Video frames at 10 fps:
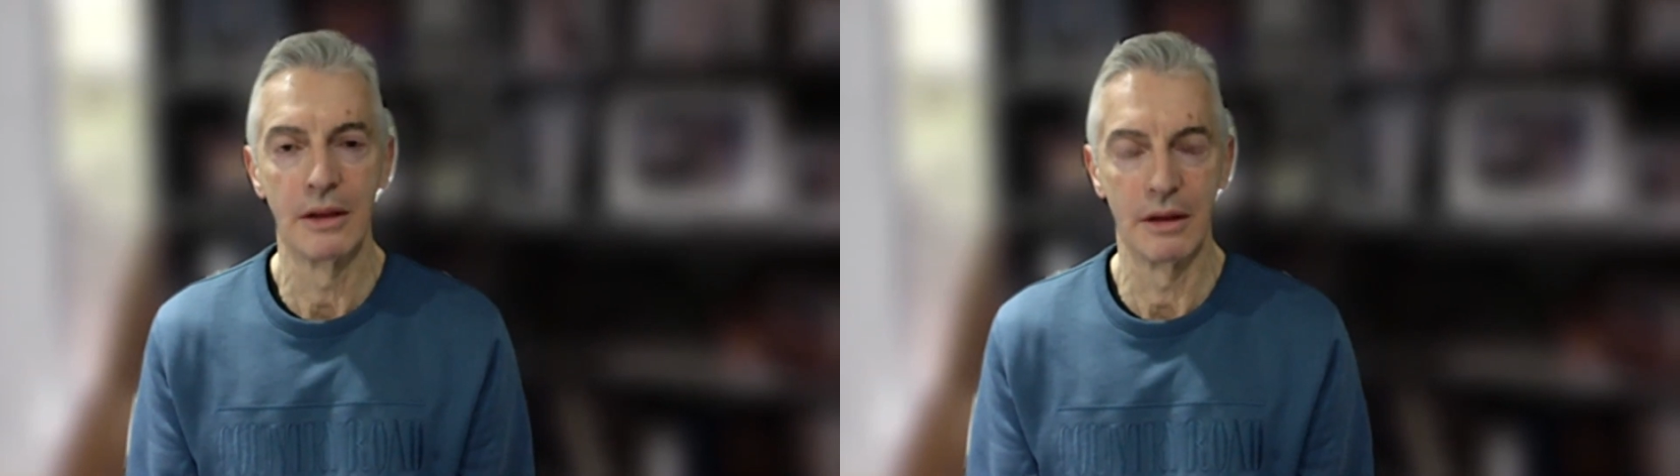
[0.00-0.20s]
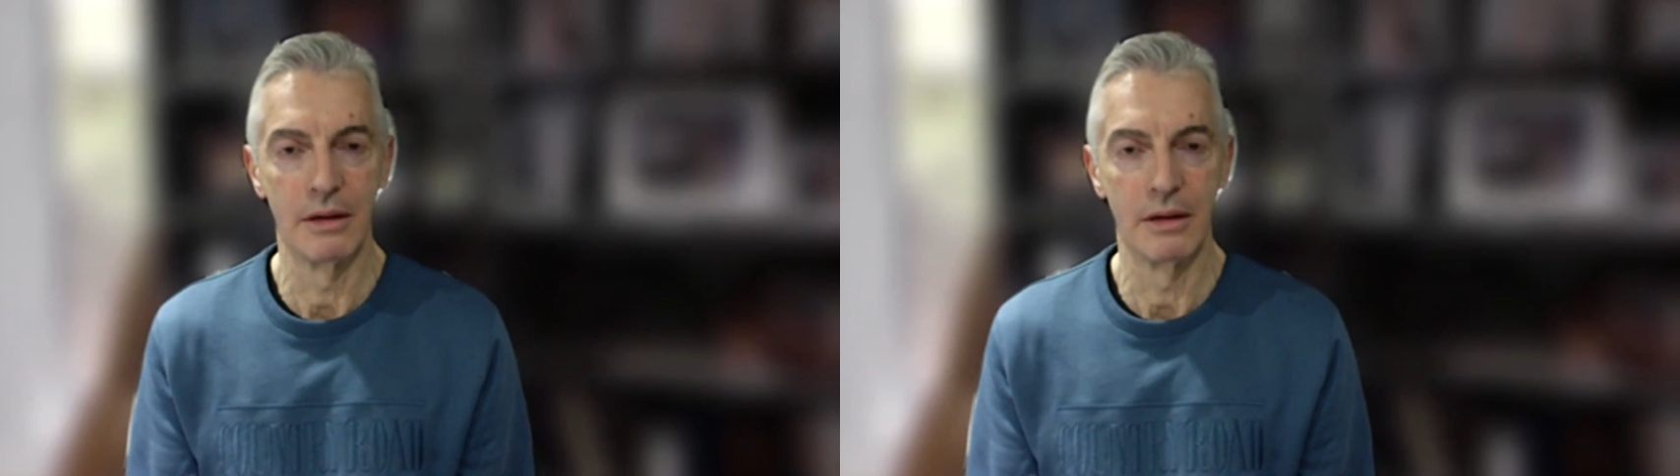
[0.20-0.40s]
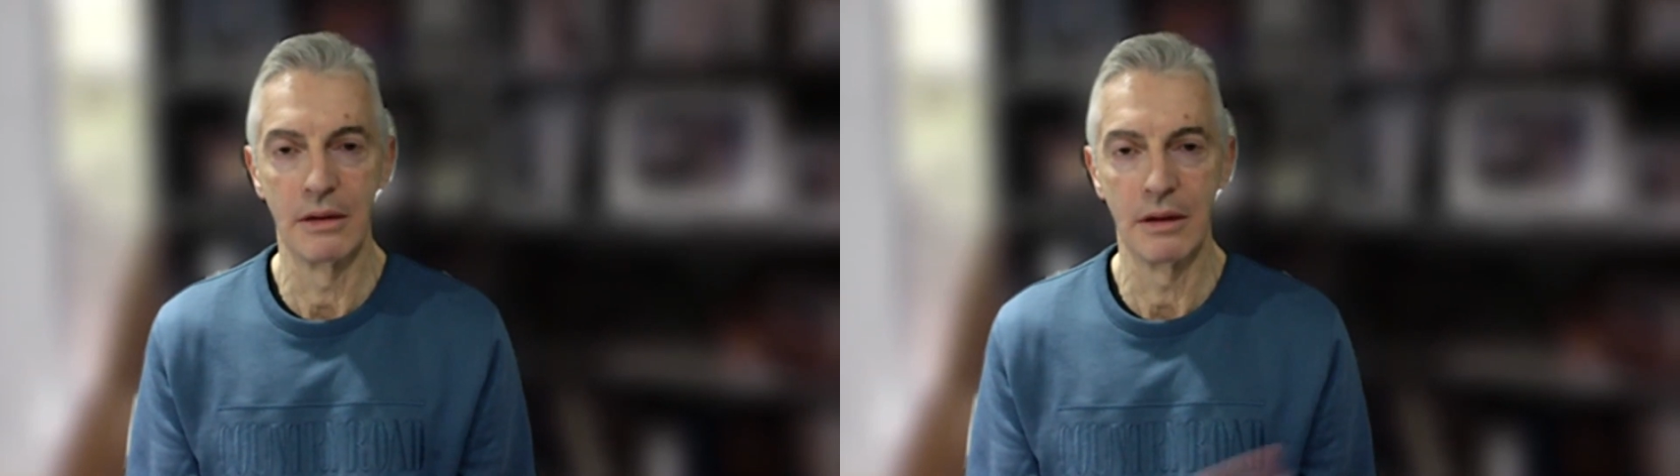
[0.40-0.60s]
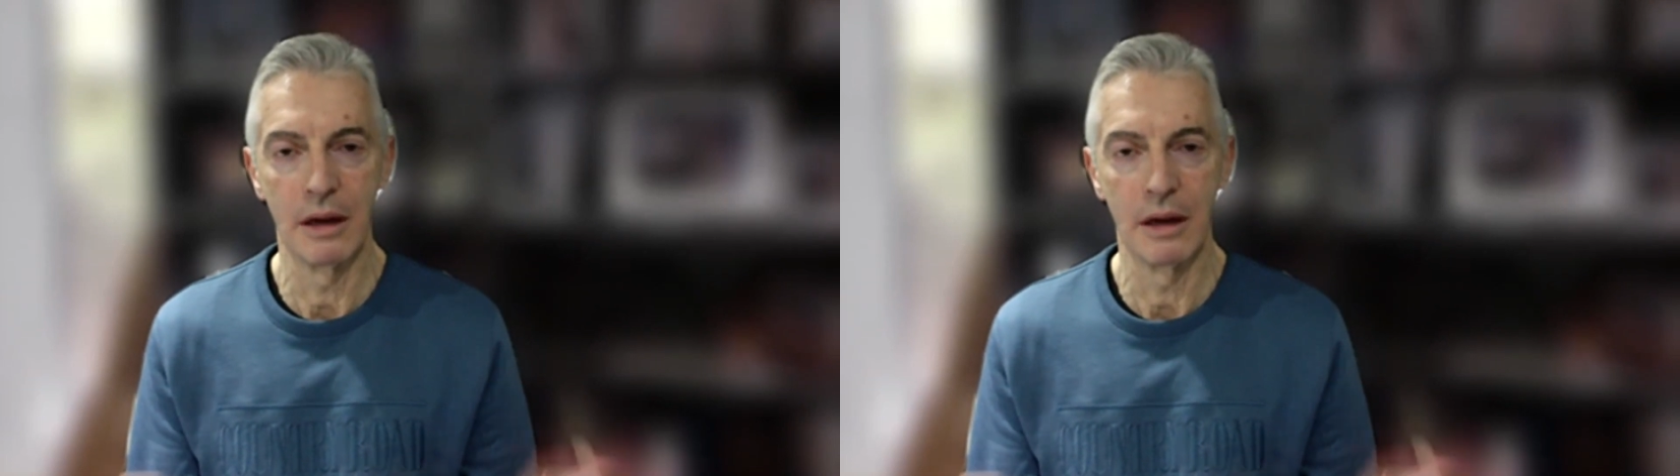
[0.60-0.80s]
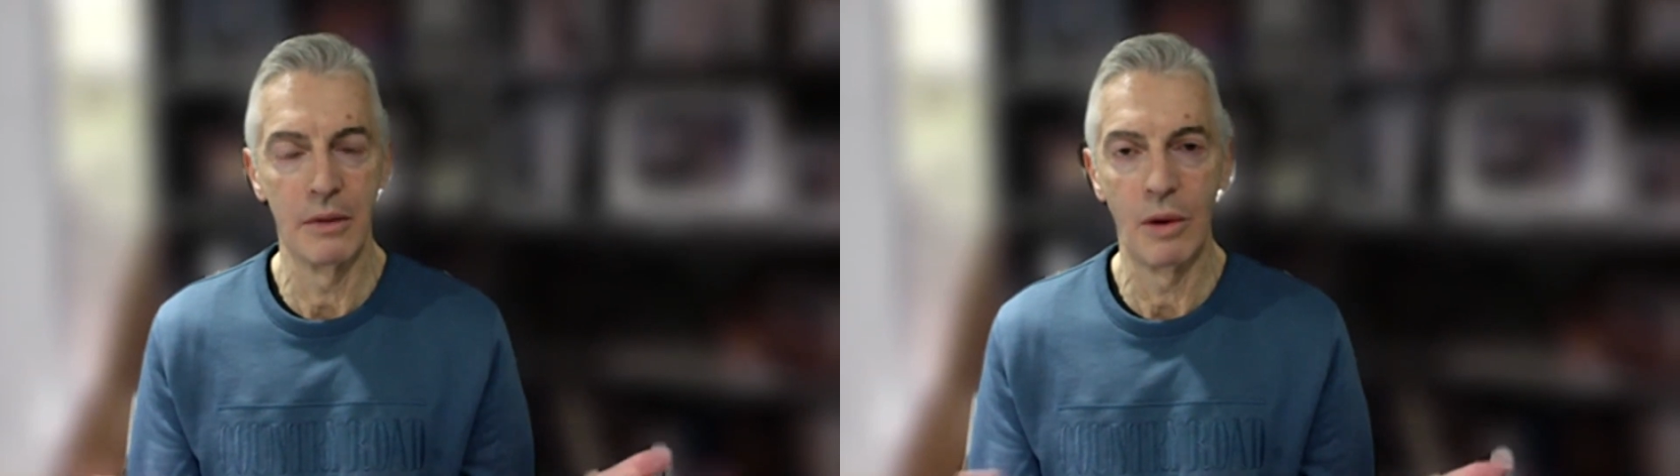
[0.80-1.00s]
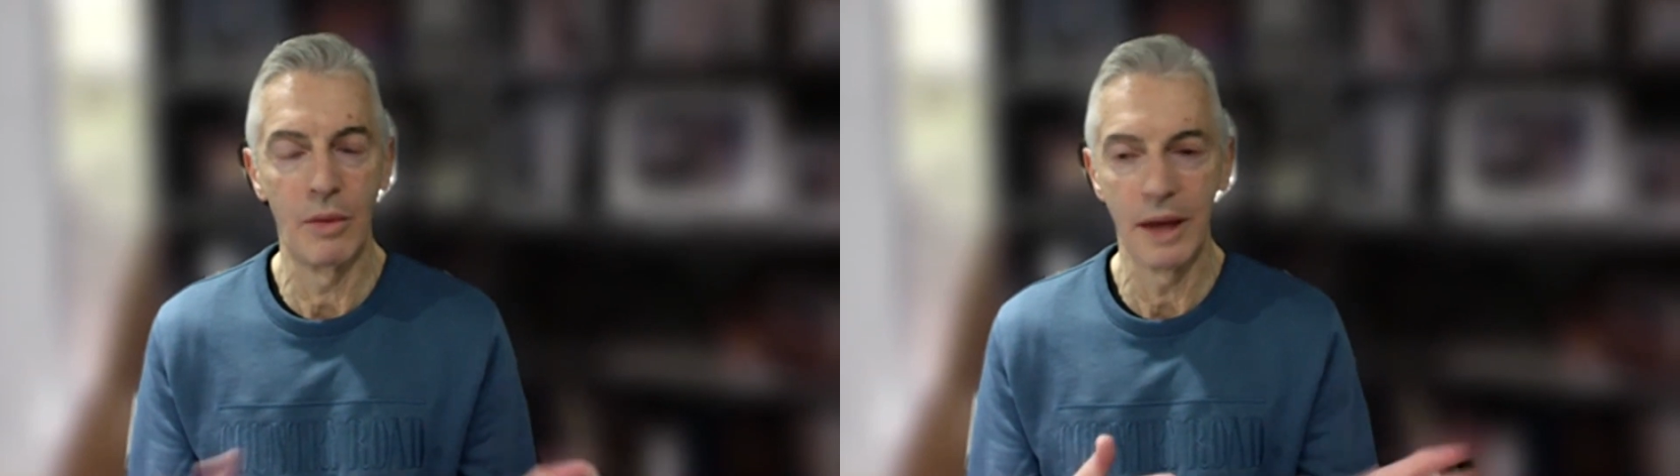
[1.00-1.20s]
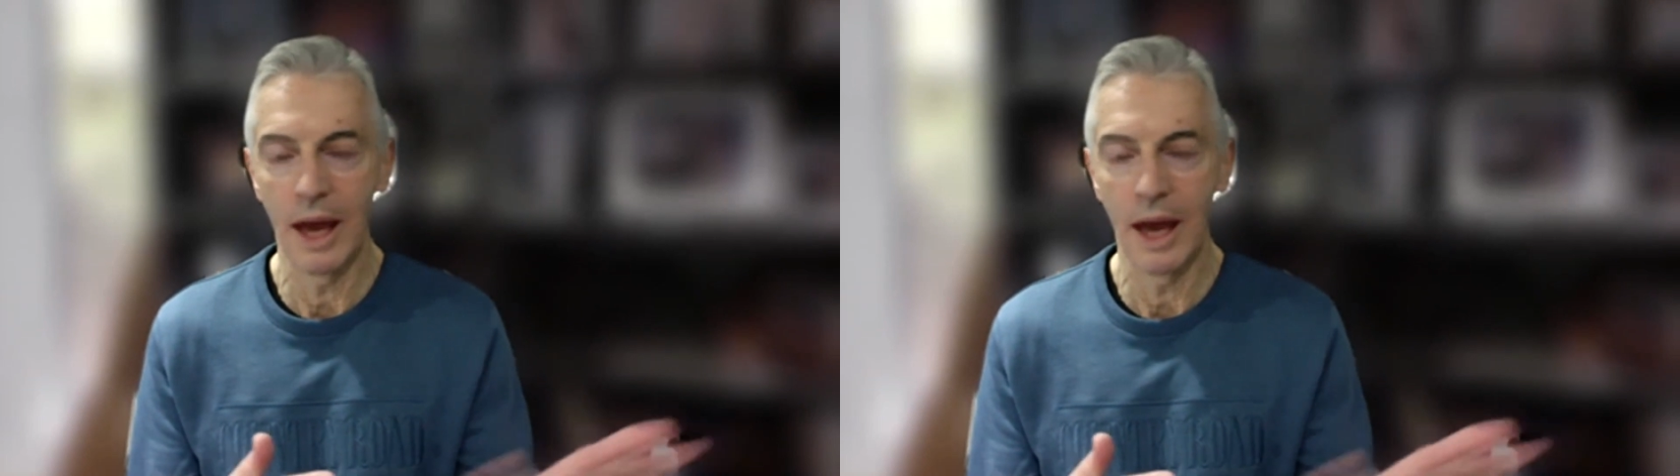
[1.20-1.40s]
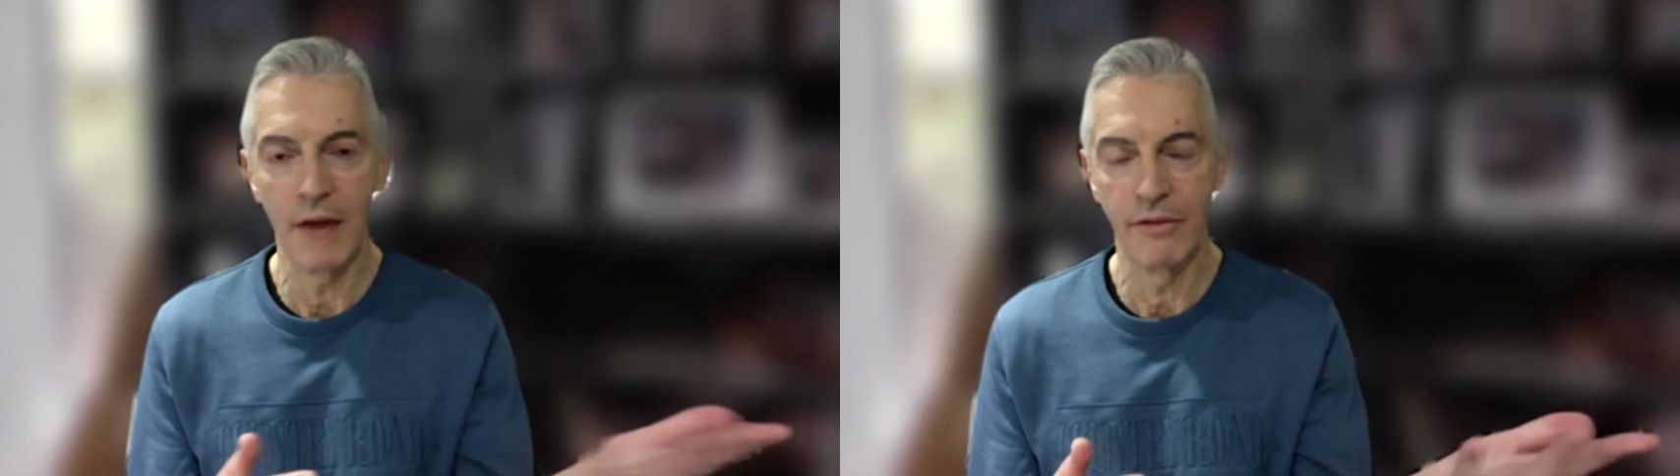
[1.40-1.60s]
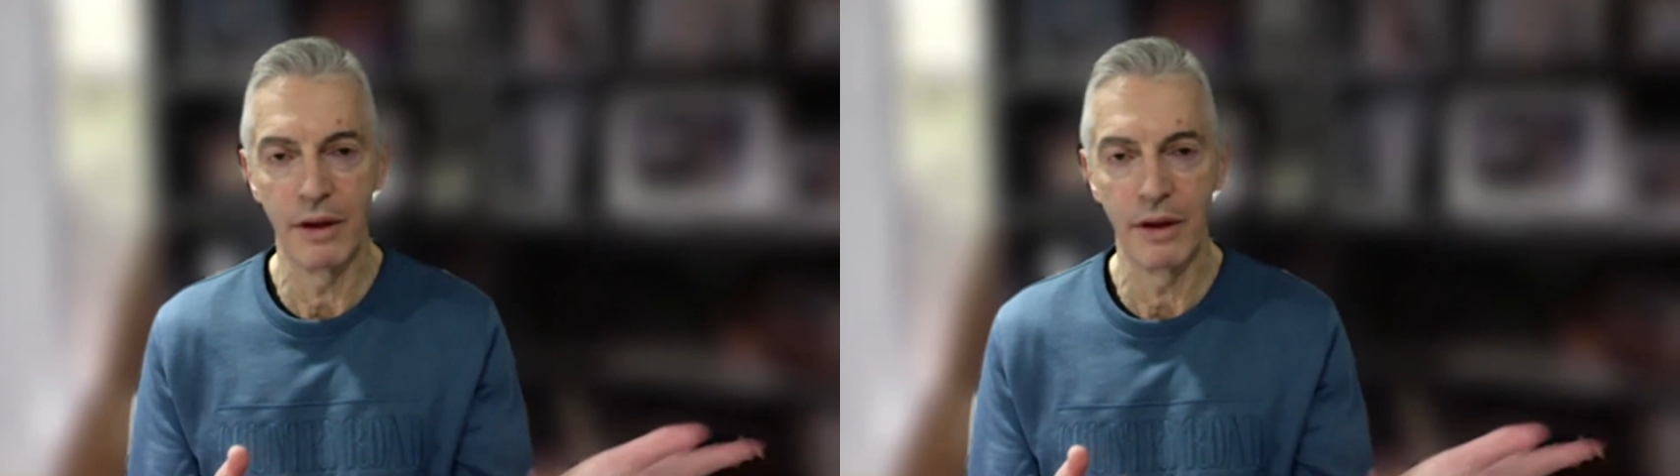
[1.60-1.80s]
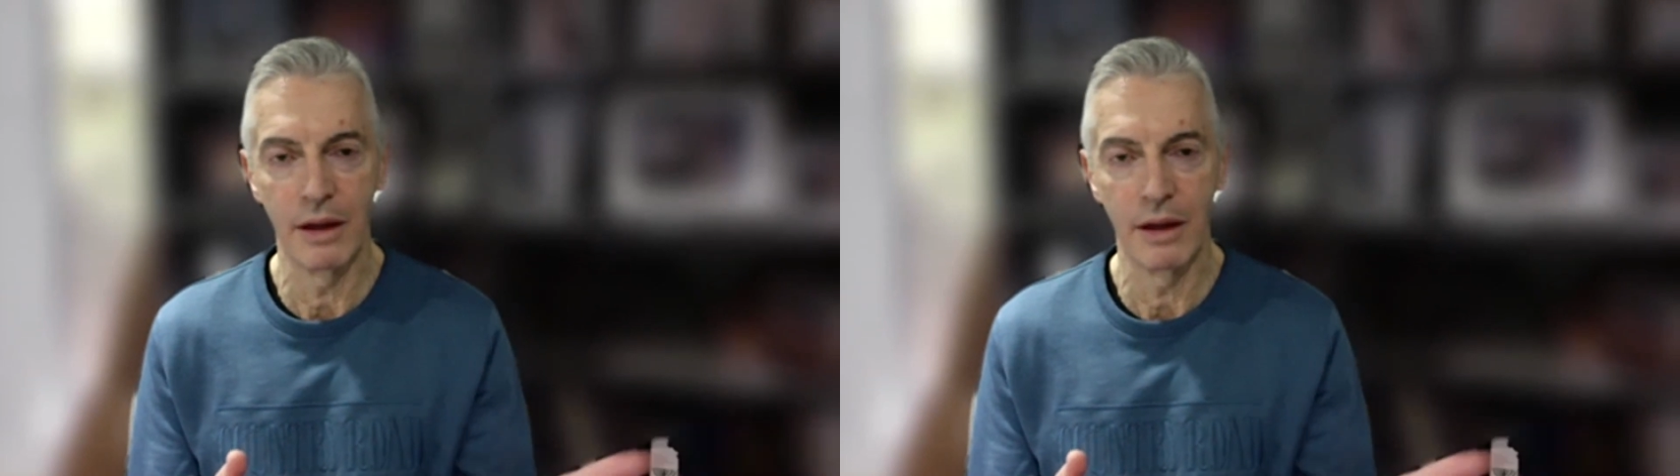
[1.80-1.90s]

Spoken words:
that, you know, what we have,